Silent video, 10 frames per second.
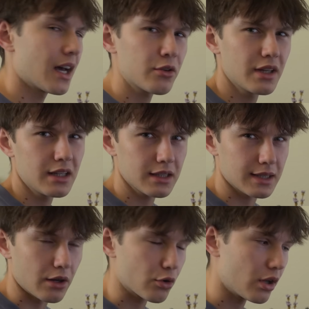I don't think the
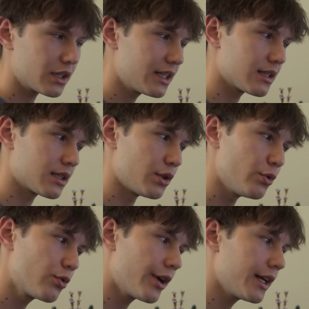sound quality is
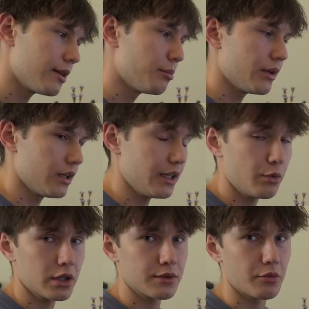too great, but it
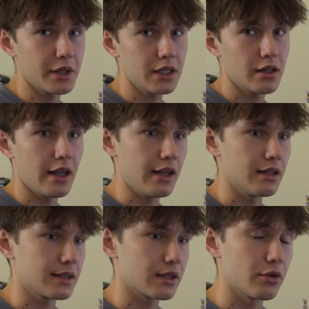works for me.
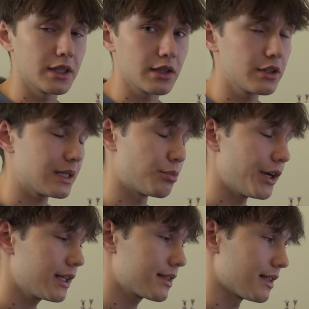And so until this
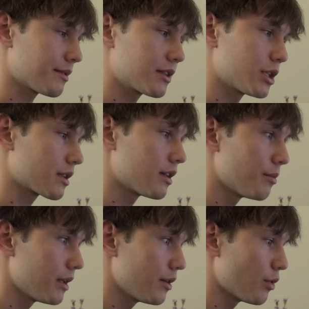breaks, it's just gonna
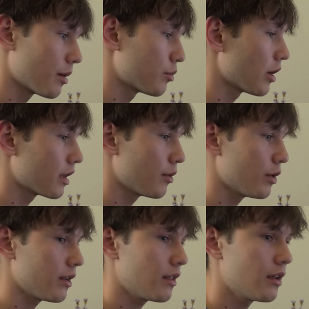be what I'm rocking
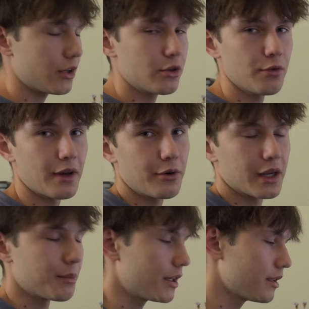with. I don't know if I'd
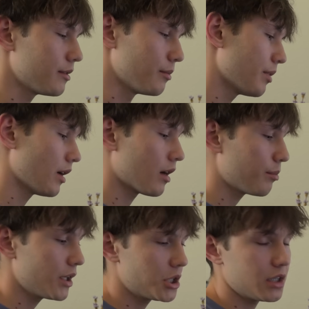recommend it, but on
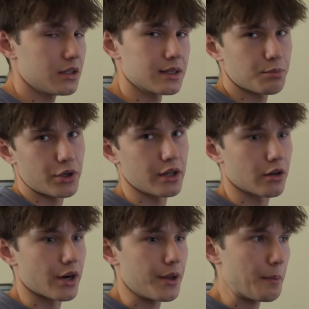a budget, it's pretty
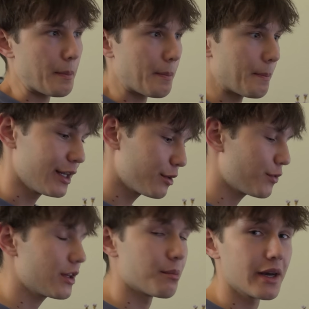all right. And then
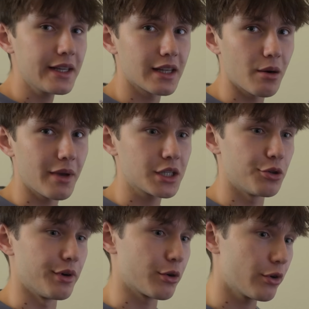for the mic that I'm
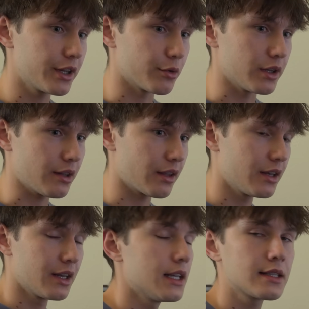actually recording with,
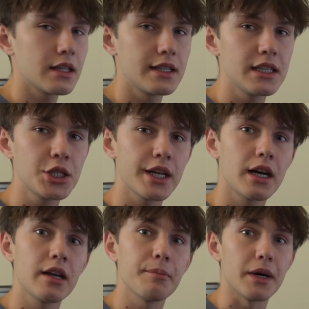it's the
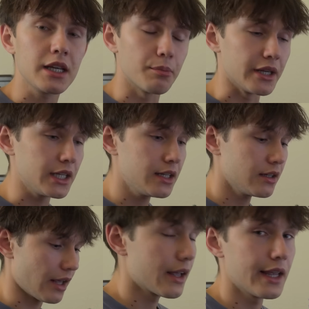DJI Mic
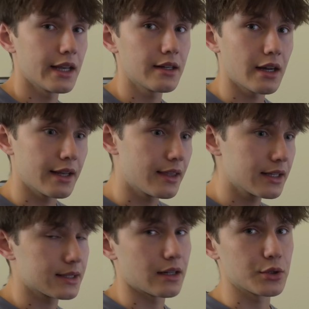Mini. And I
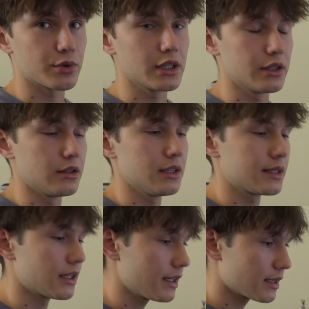think it sounds really good.
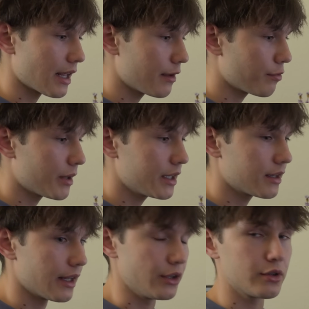It's a nice lav
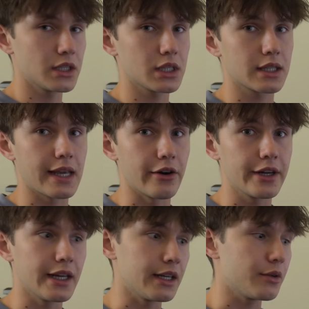mic that you can just
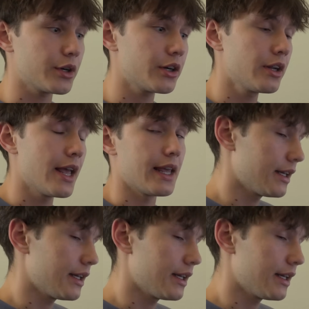carry anywhere.